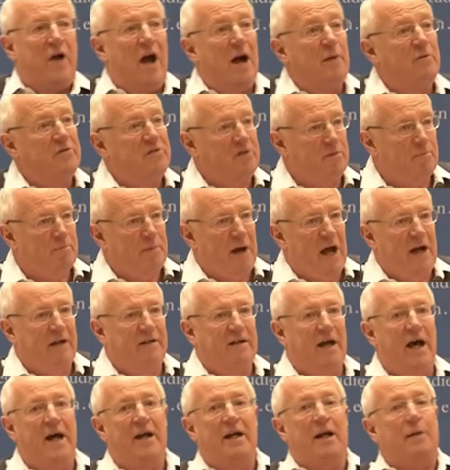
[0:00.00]
I was in
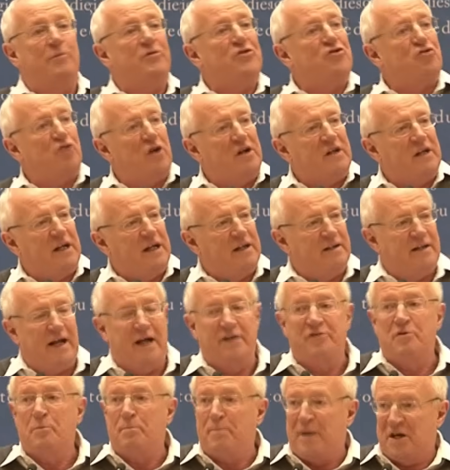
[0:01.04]
Baghdad, and I was trying to get
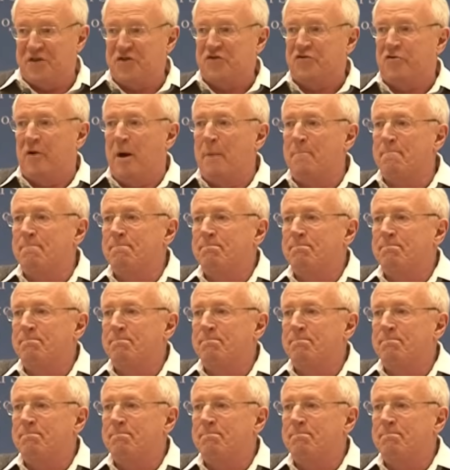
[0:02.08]
down to Basra.